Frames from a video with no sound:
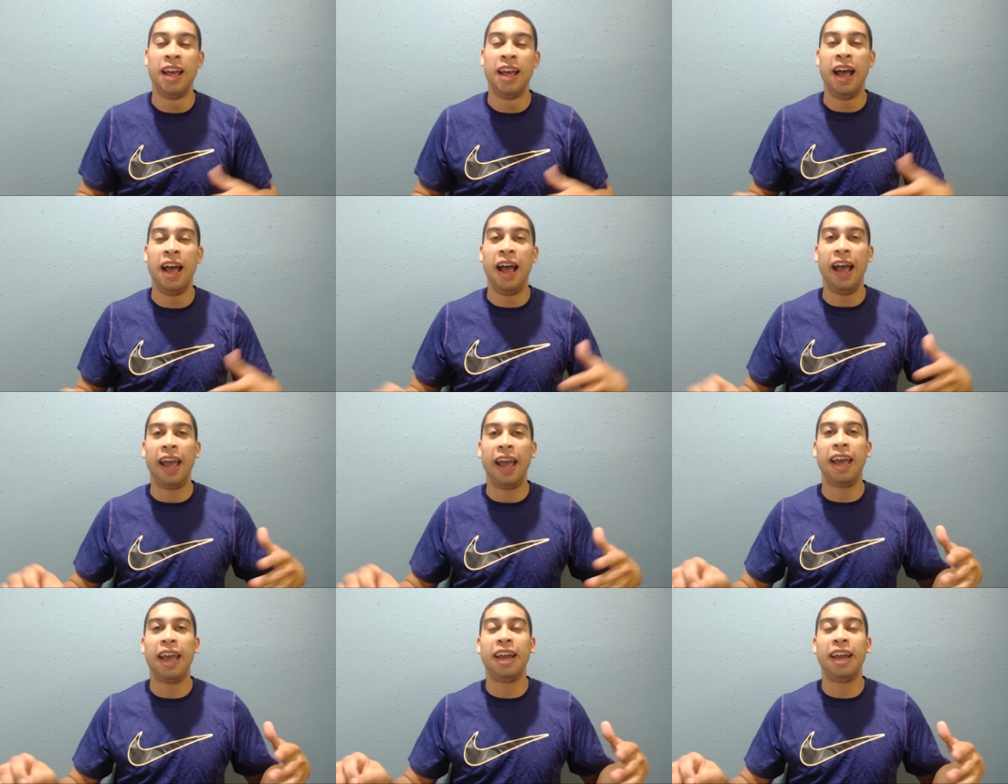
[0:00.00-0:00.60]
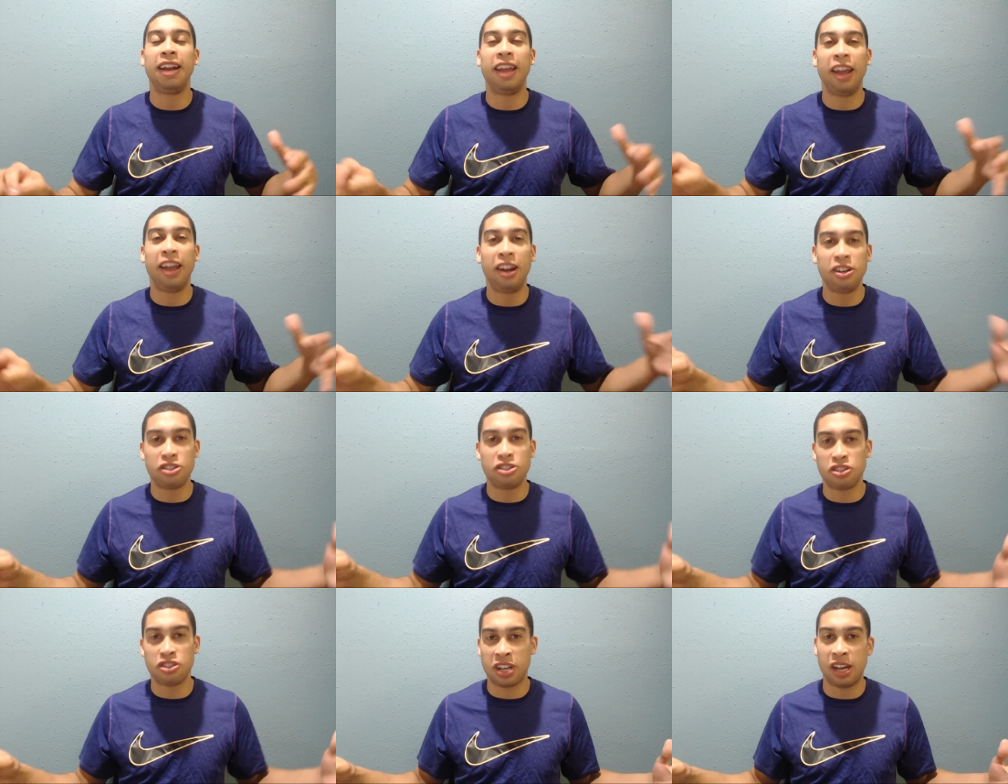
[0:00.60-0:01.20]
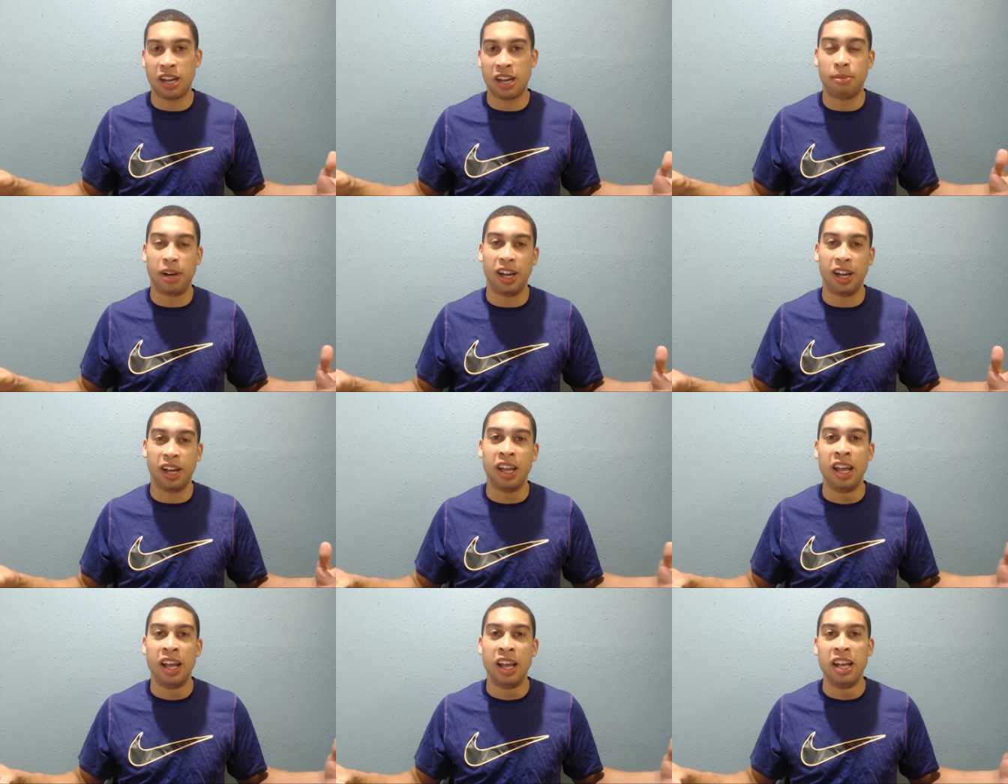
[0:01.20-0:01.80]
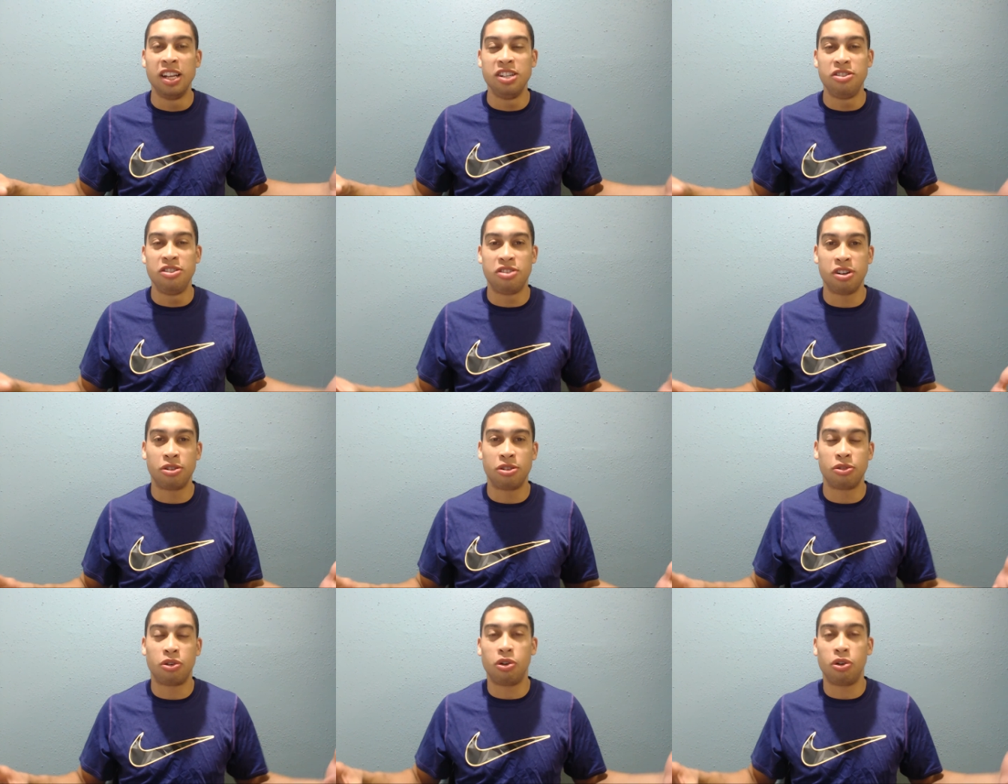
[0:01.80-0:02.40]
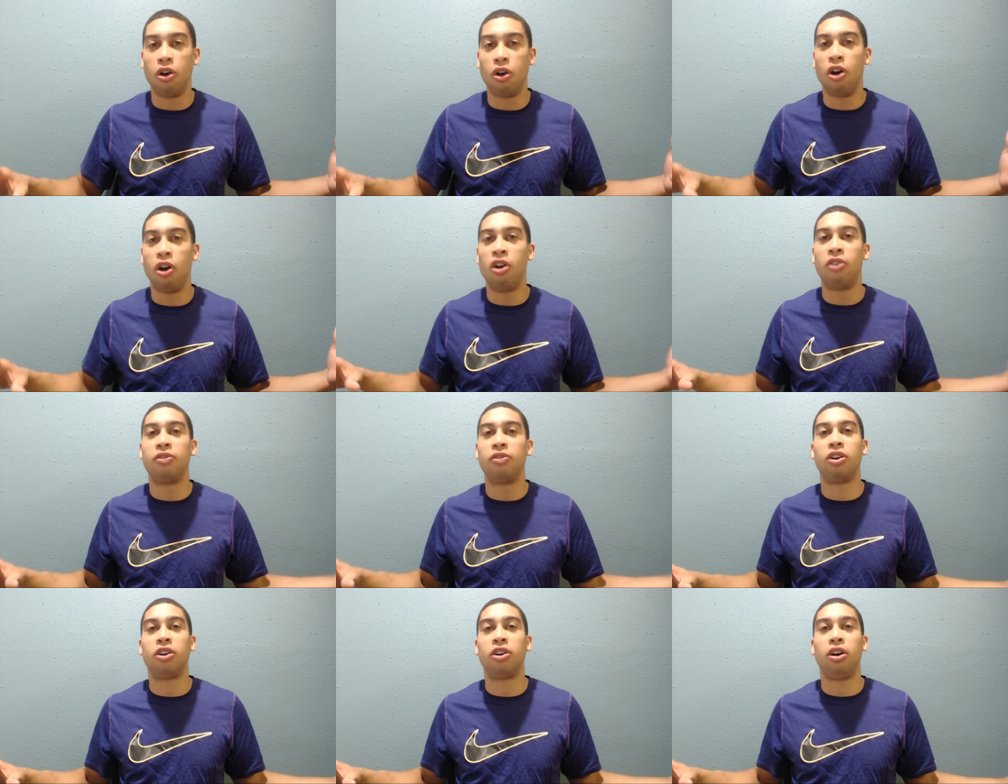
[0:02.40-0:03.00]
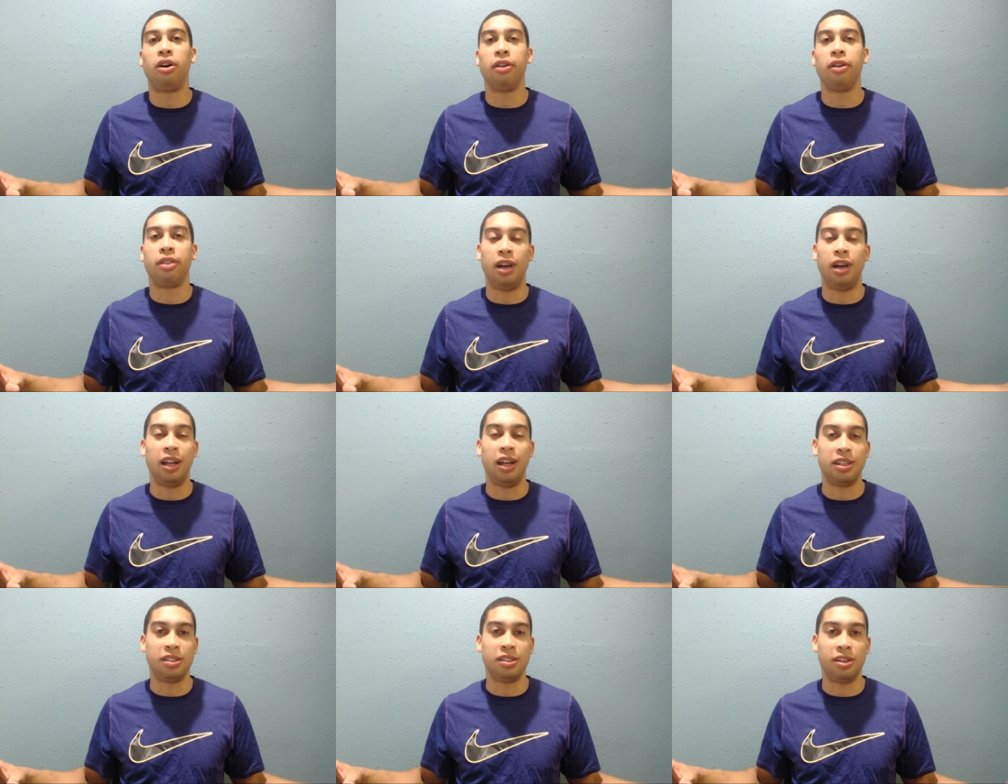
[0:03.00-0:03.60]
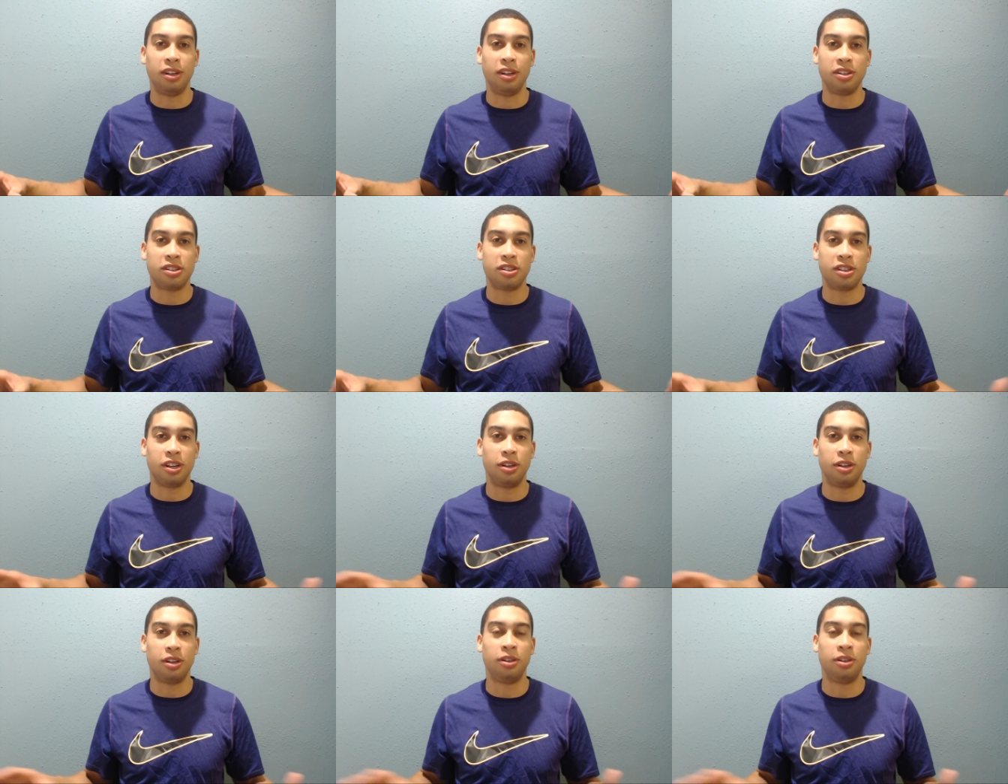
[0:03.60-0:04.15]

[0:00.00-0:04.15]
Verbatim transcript: And here's just kind of my general overall thoughts on it. So